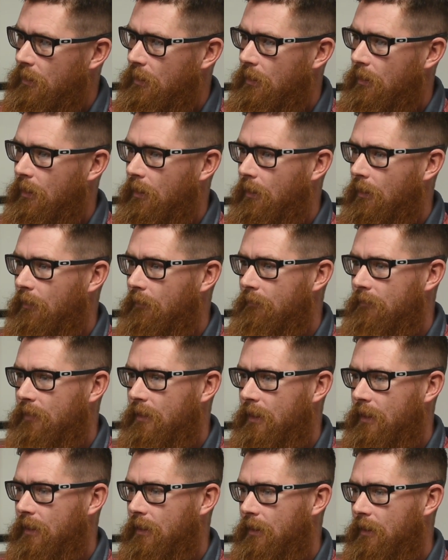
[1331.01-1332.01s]

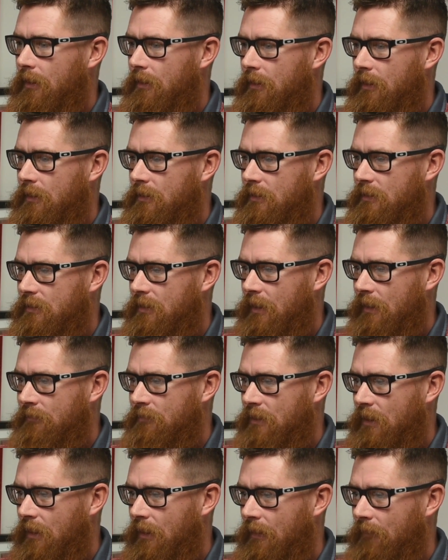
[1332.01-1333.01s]
And at the same
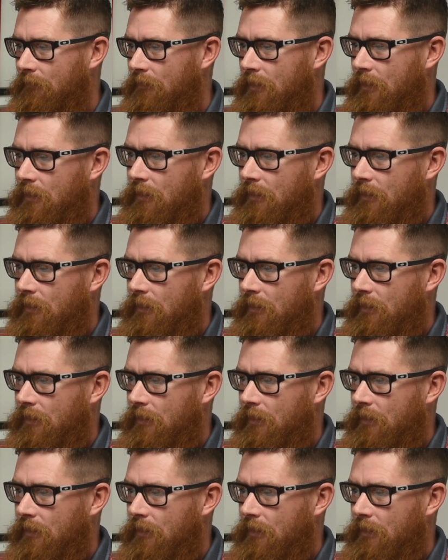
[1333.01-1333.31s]
time,